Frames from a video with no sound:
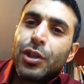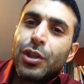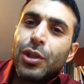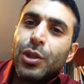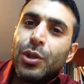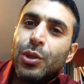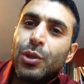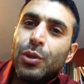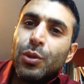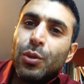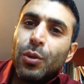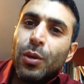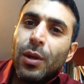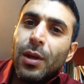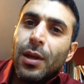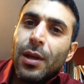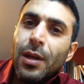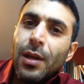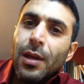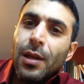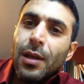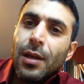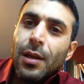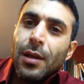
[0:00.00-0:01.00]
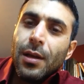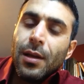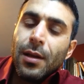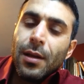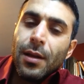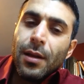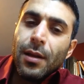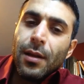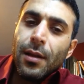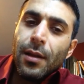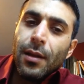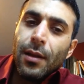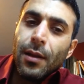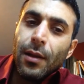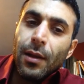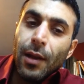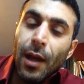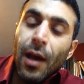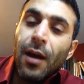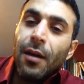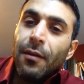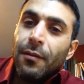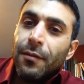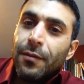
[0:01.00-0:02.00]
to
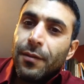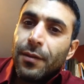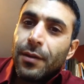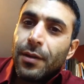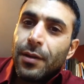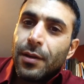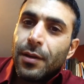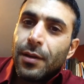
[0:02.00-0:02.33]
love,